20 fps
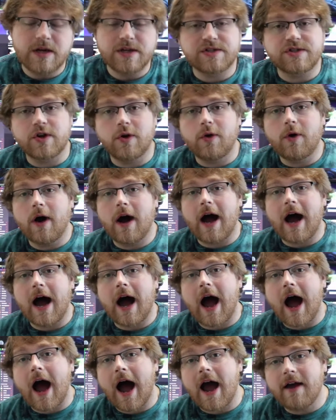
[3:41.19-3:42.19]
So
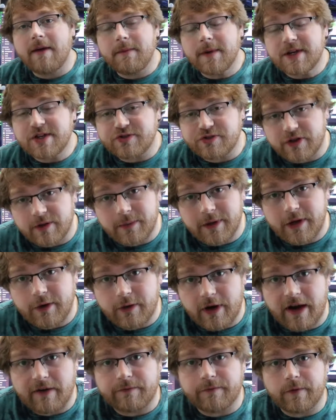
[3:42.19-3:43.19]
I am extremely
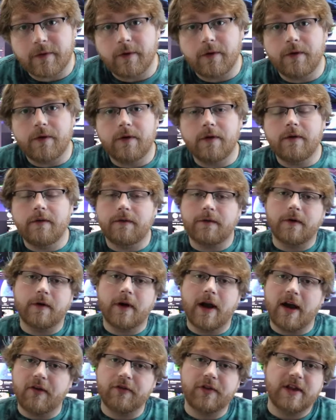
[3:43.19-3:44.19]
grateful
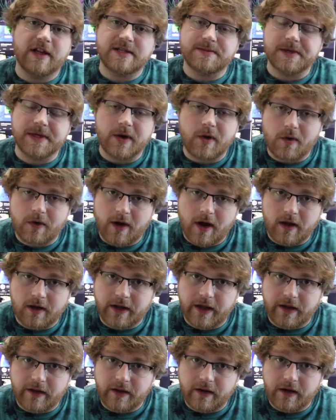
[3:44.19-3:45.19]
for everything that's been going on
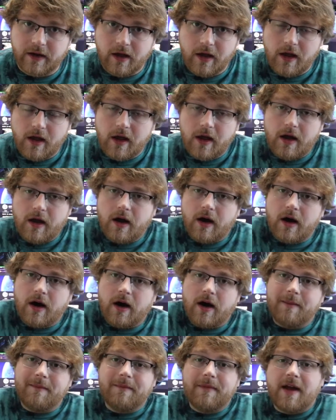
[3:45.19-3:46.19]
lately.
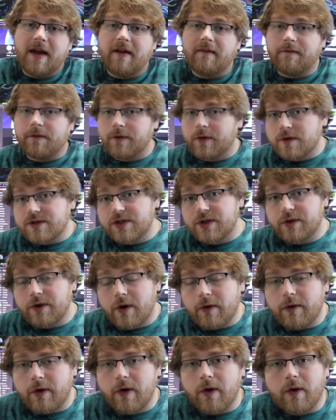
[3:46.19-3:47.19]
For those of you who
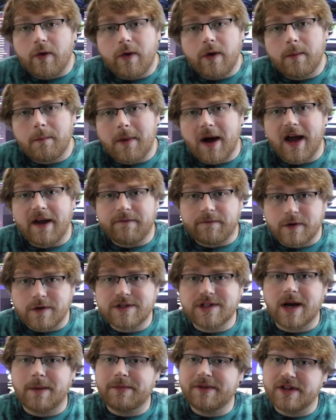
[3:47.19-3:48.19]
don't know, my
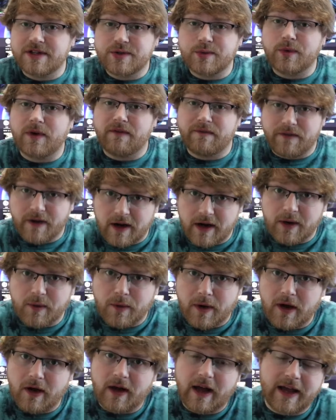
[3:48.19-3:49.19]
first competition went very
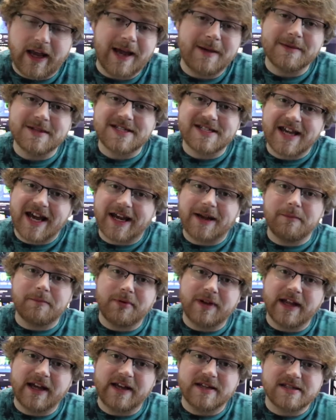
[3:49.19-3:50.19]
well. I came in second
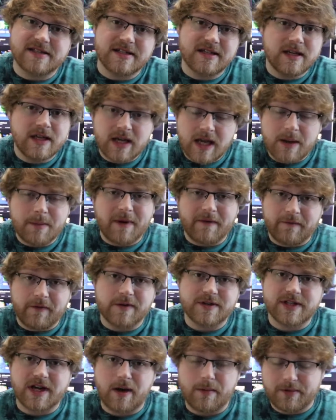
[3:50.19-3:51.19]
place in my
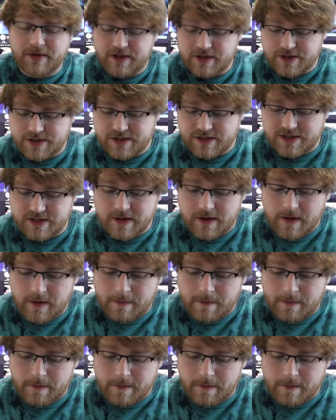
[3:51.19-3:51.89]
first competitions.